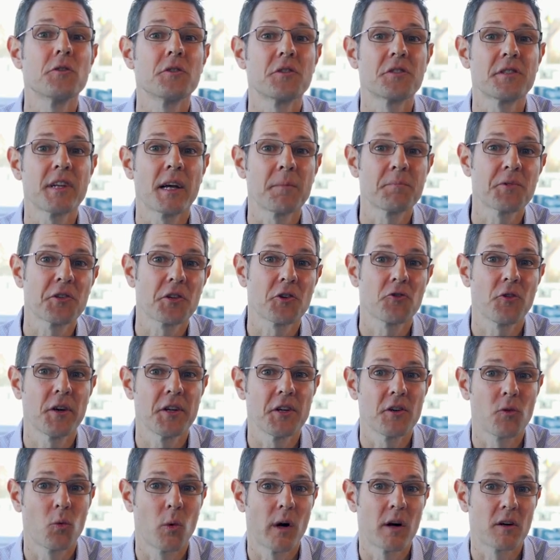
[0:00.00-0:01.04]
your steps to
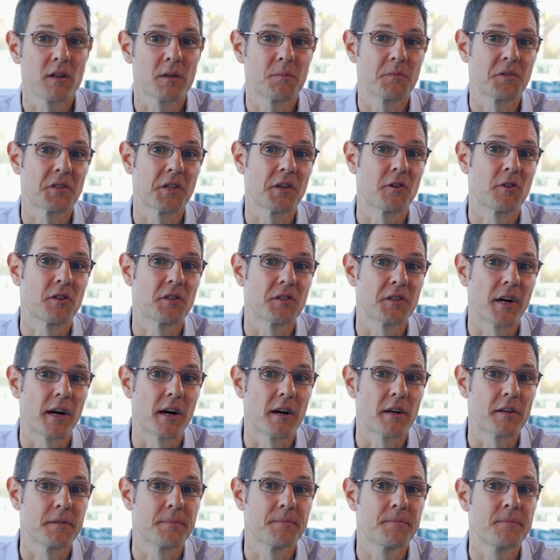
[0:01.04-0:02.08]
create your welcome series
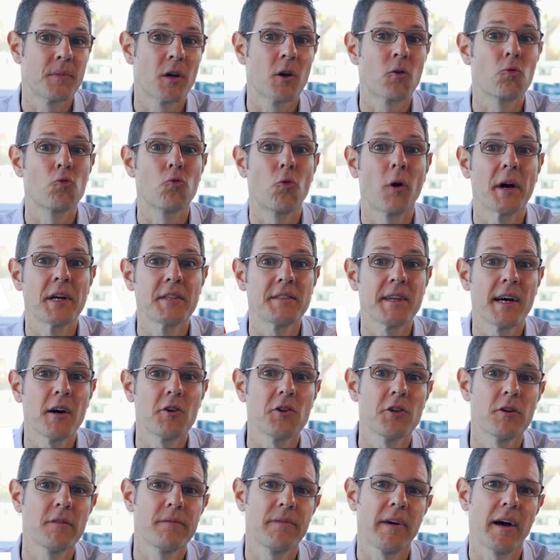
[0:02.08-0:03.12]
are: write
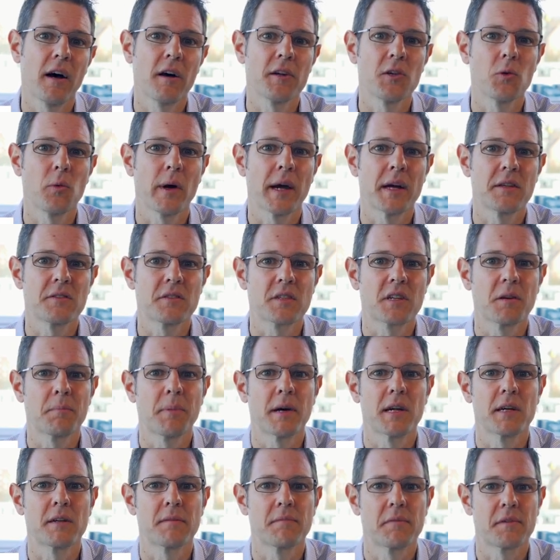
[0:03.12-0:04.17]
down your value adds and
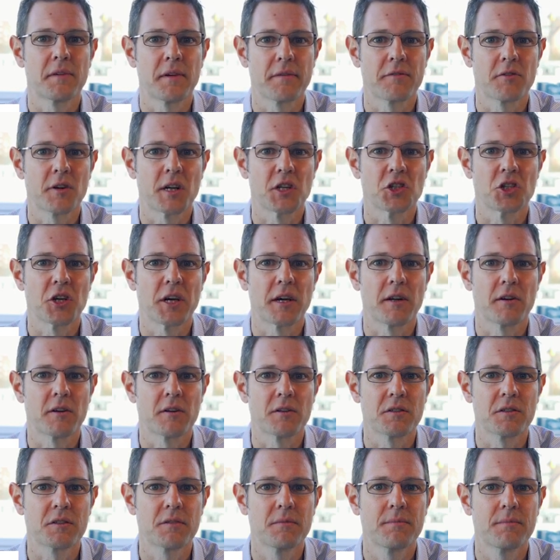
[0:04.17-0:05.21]
competitive
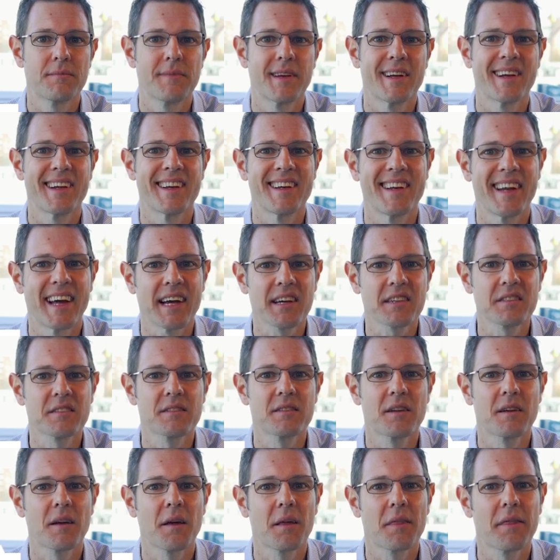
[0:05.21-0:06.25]
differentiators. Next,
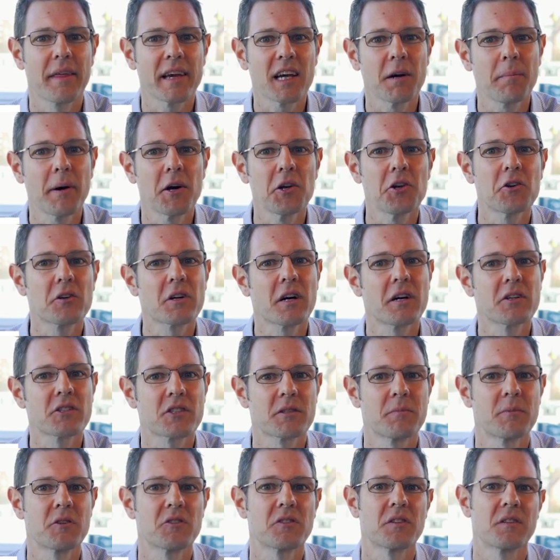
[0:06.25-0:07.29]
think about your
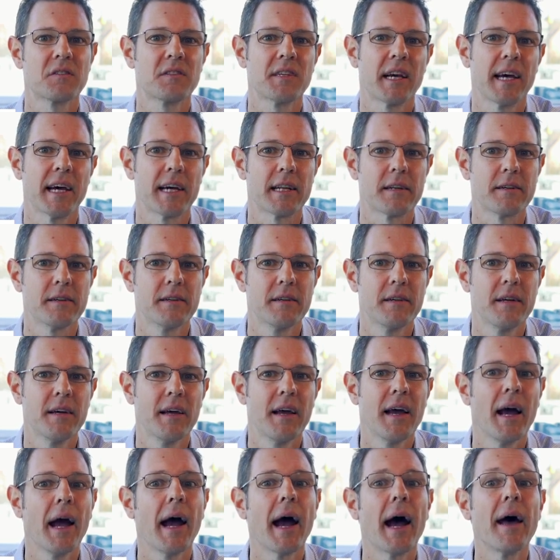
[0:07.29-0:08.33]
customer's intent,
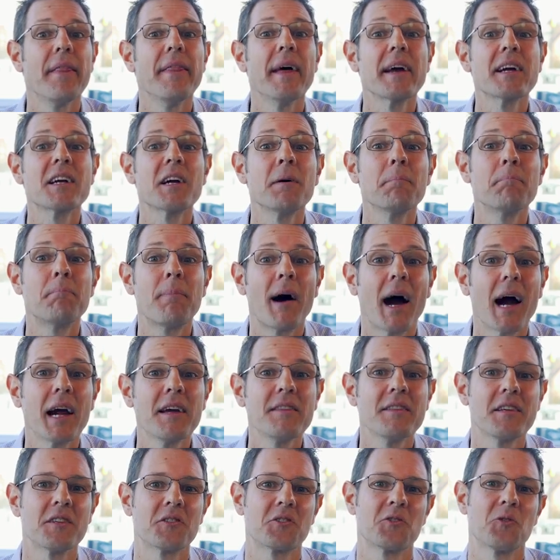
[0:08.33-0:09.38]
and then
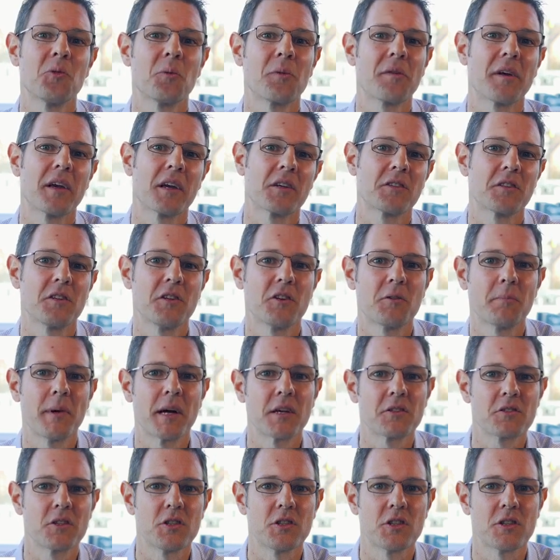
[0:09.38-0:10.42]
combine these two things in your
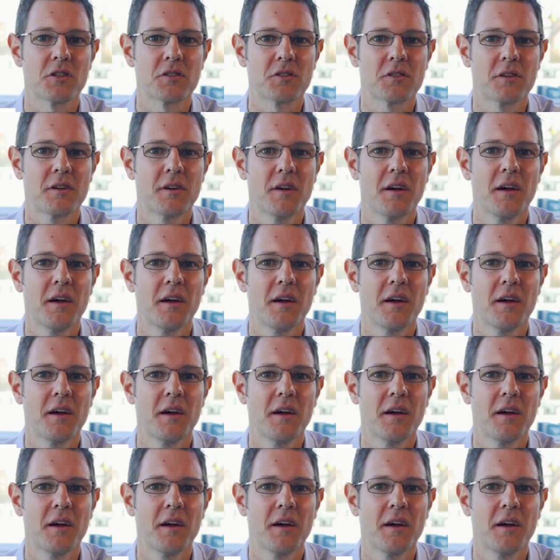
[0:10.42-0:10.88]
messages.